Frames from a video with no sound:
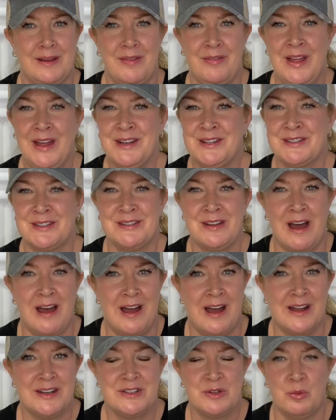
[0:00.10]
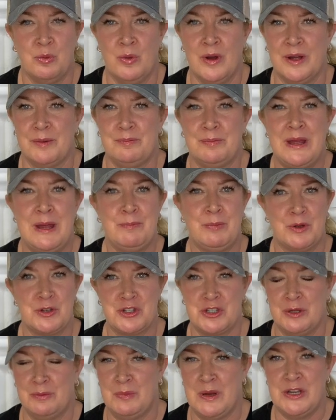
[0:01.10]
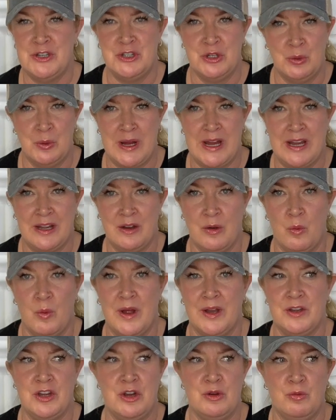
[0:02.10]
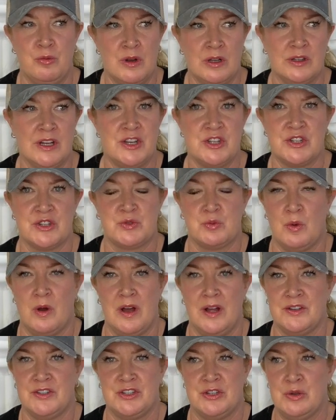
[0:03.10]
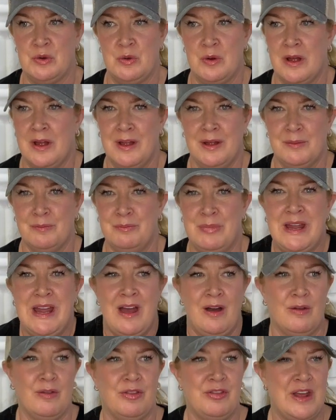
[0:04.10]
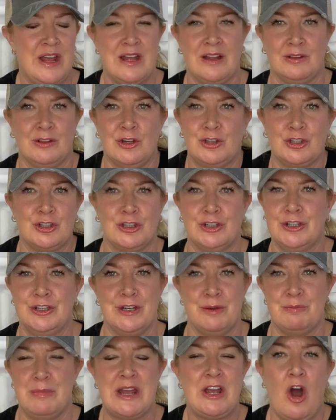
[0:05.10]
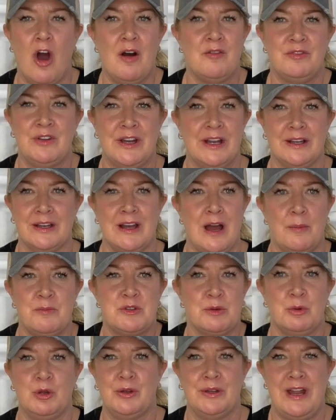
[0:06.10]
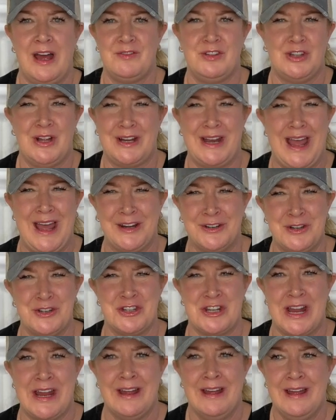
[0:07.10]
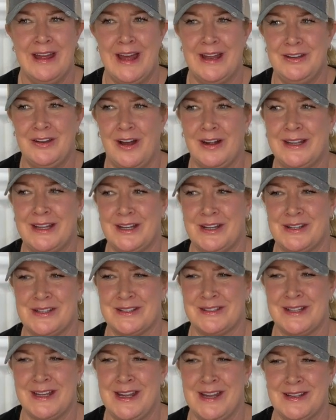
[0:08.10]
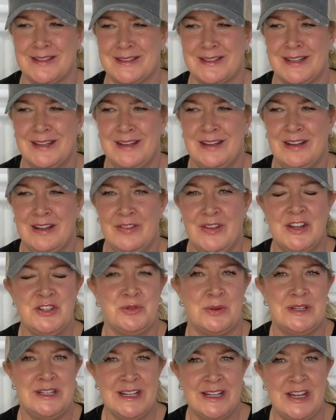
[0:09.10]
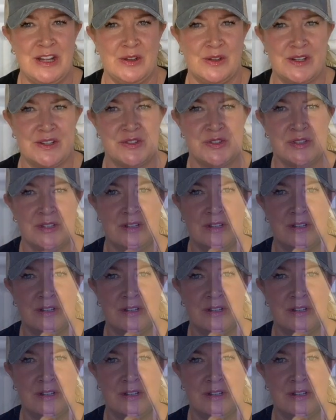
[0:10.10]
that is not what people should be doing when you really just want to be healthy and look good and be confident and comfortable and have a lot of energy and not get a disease. That's ridiculous.